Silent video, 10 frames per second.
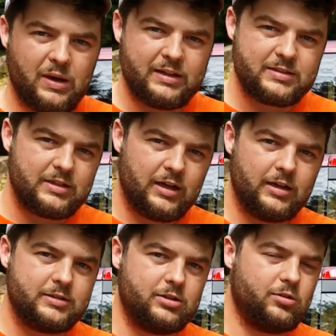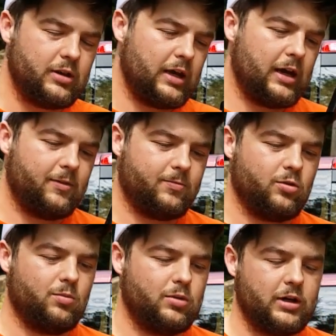best guns you can have
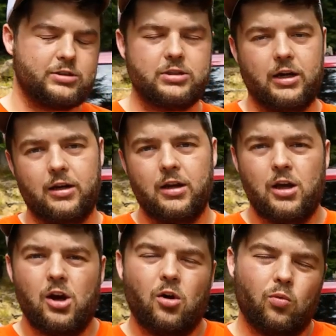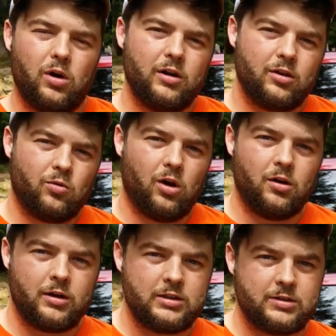for a brush gun. One of the
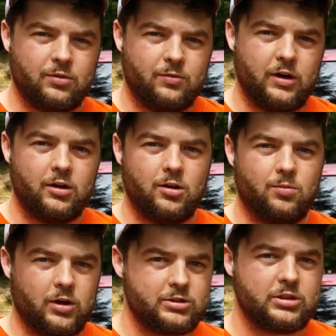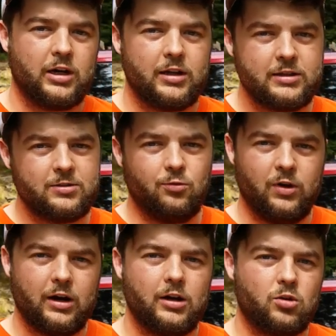qualities of a very good brush gun is a
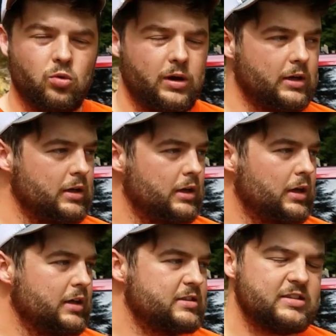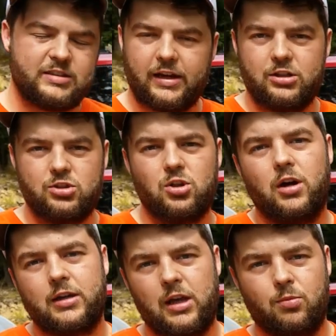very quick second
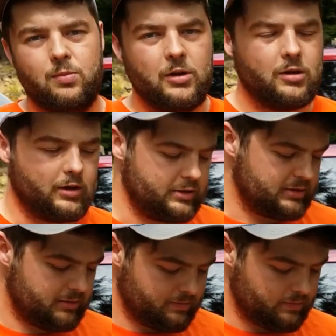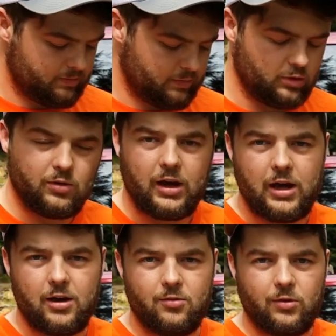shot capabilities. You
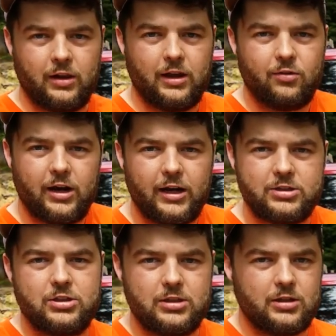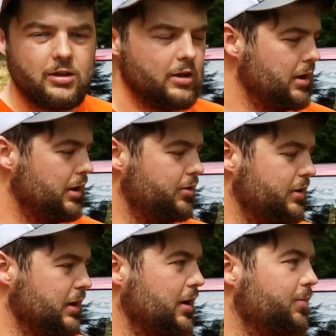have a lever action, and you
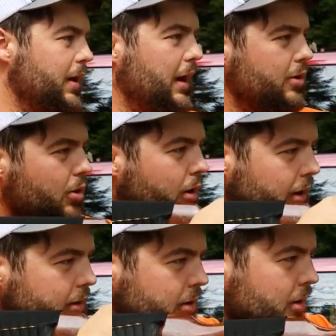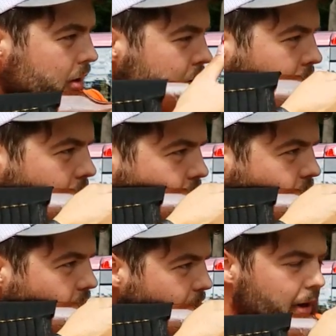can get back on it. And you
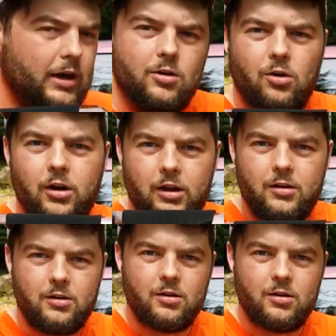can get back on it.